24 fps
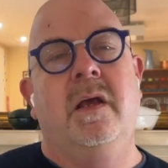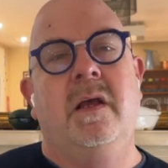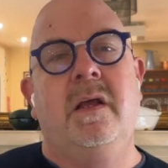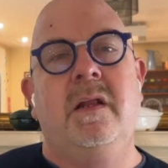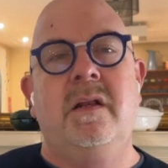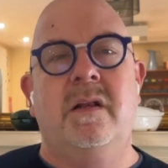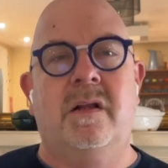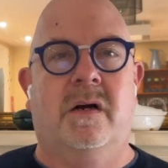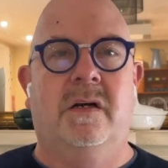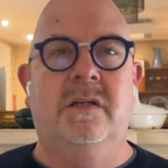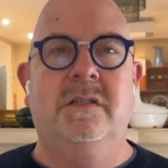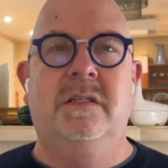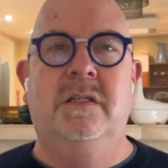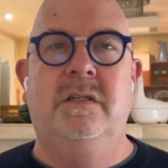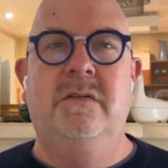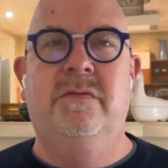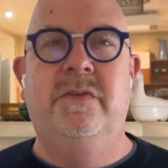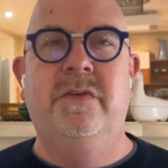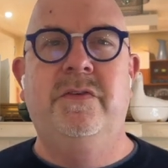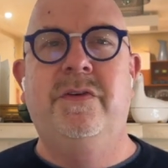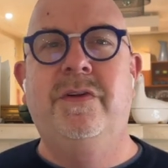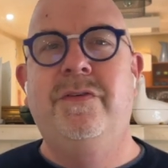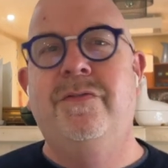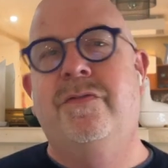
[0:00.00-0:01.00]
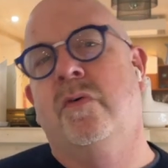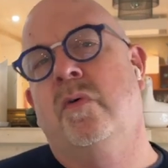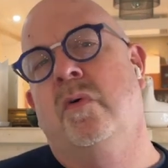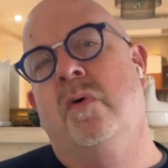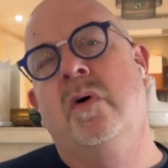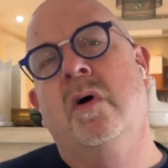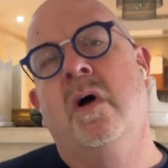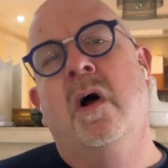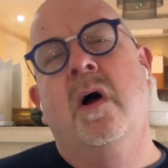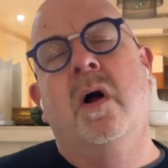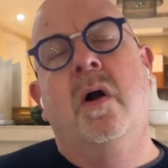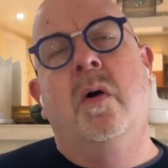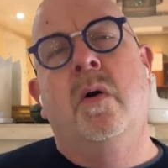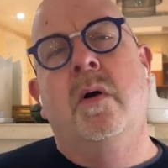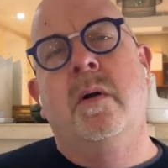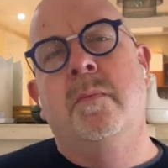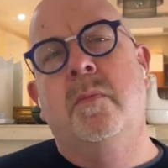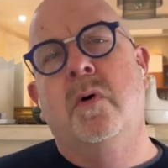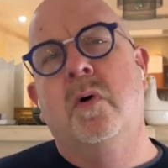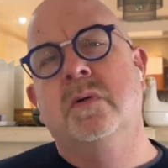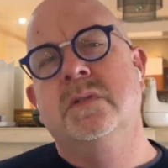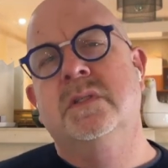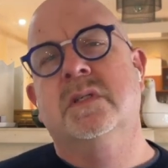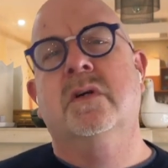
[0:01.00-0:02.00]
In 1954,
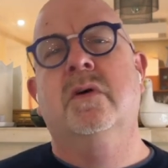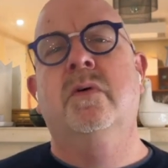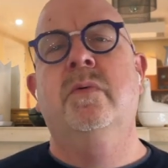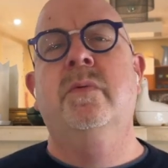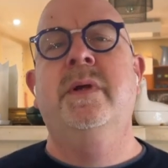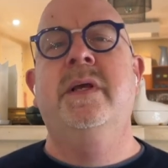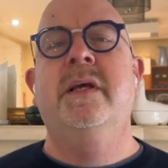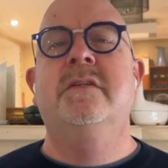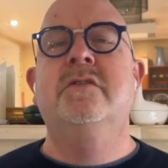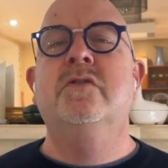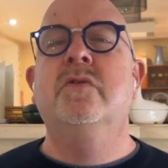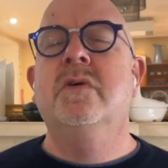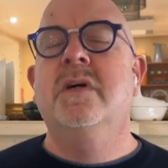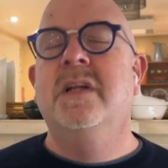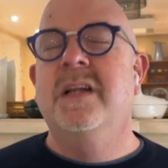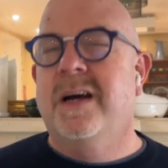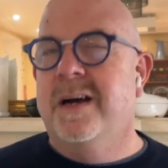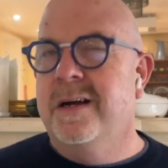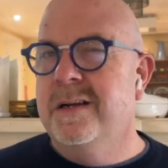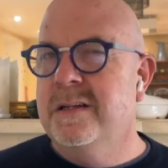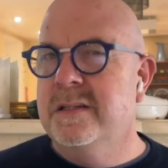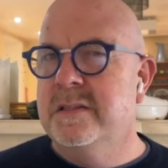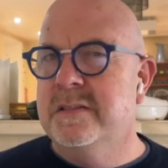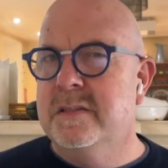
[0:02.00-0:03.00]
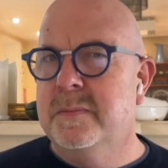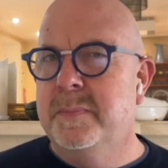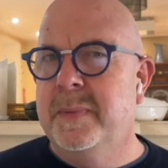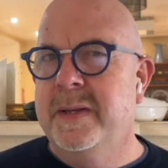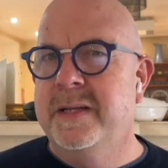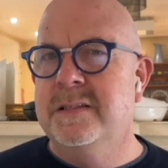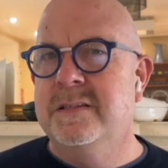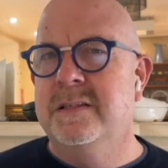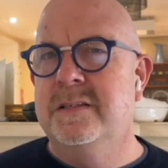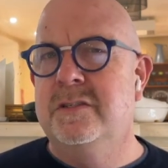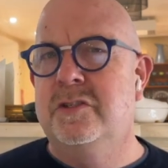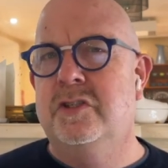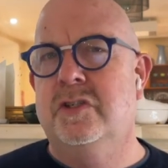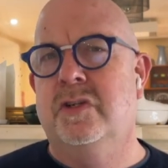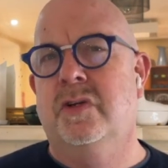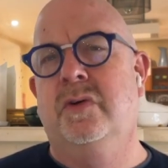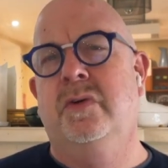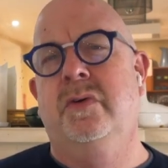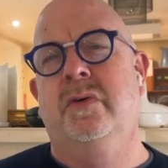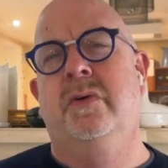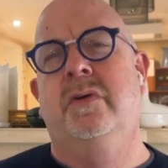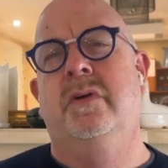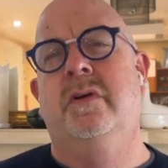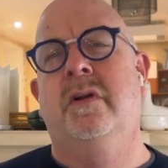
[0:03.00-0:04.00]
Raymond's career took an unexpected
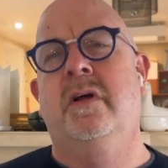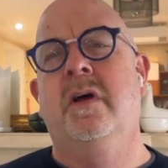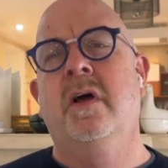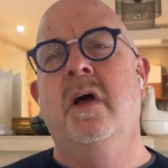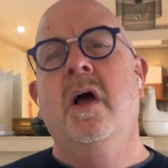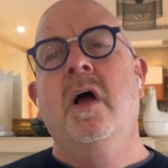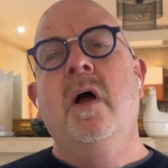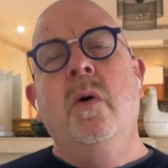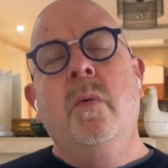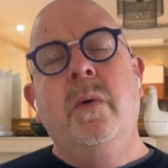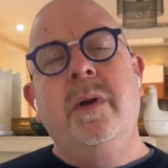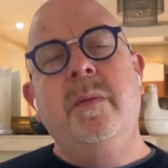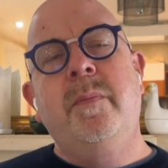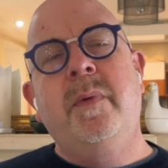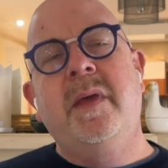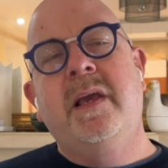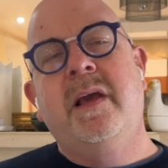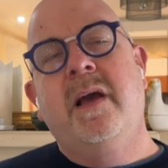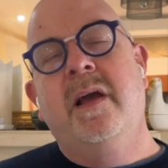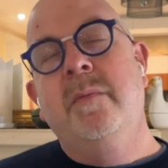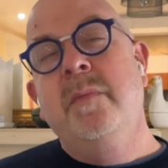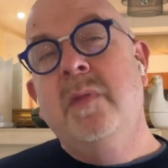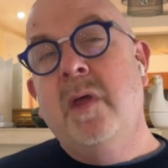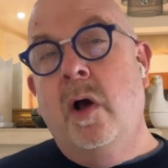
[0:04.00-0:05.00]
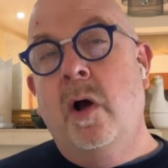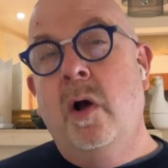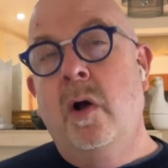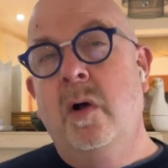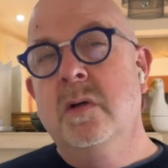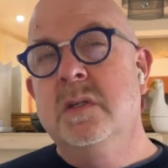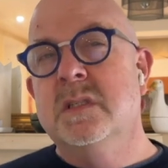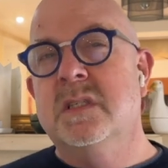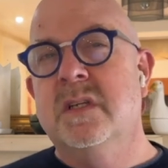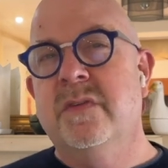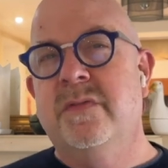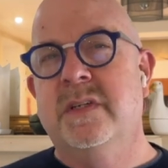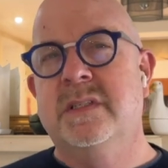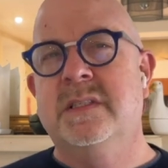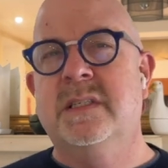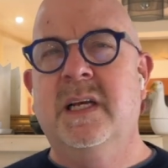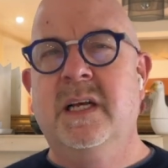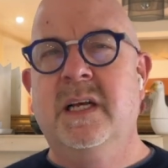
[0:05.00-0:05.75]
turn when he became the host of a